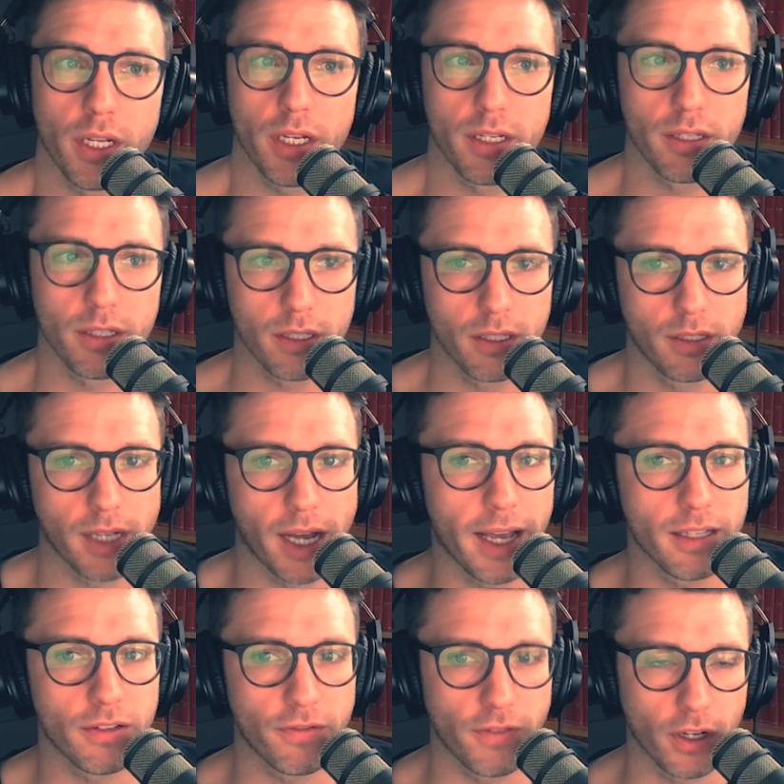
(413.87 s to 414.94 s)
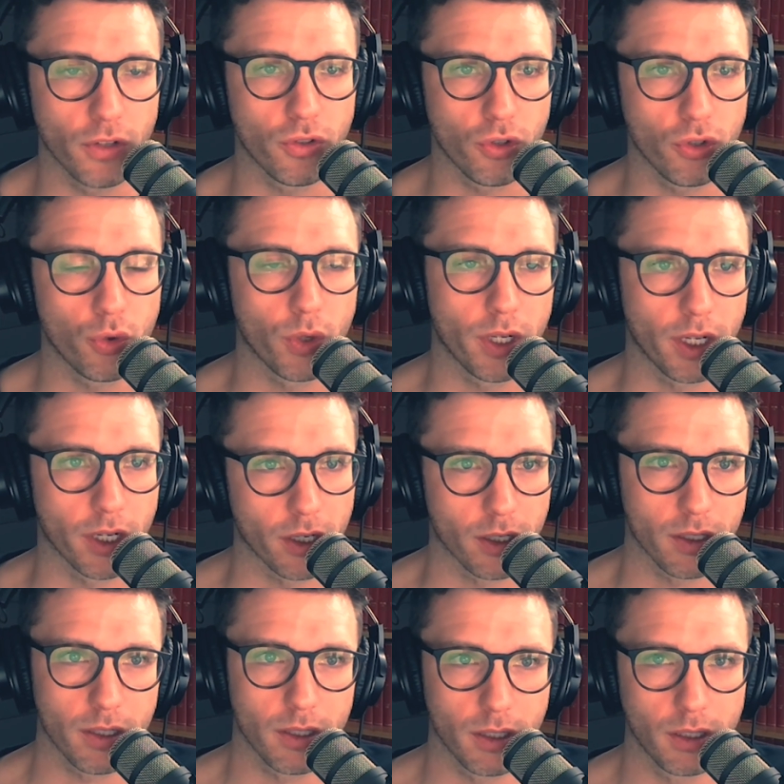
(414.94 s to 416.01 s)
is diets fail due to
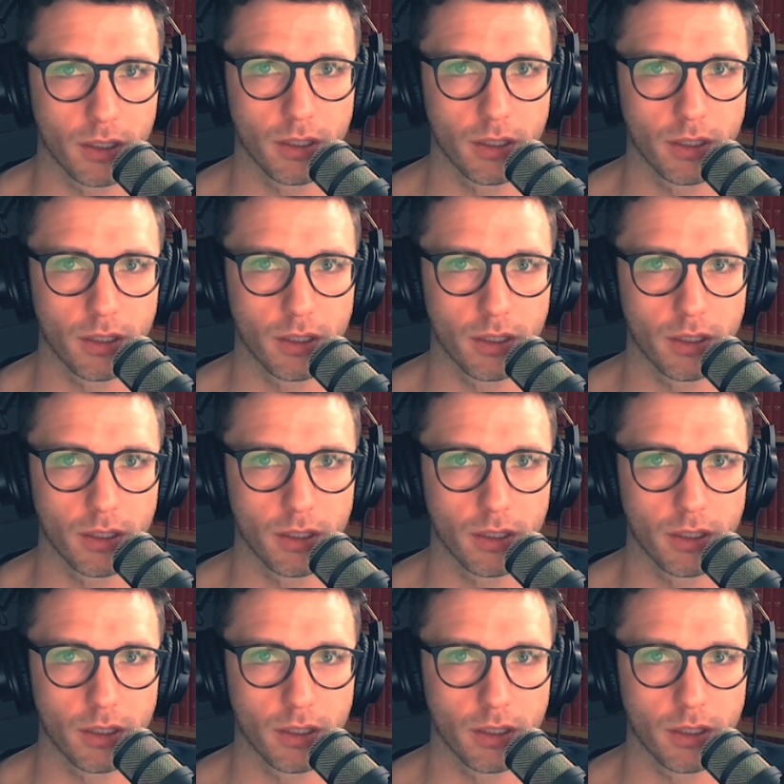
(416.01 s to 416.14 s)
adherence.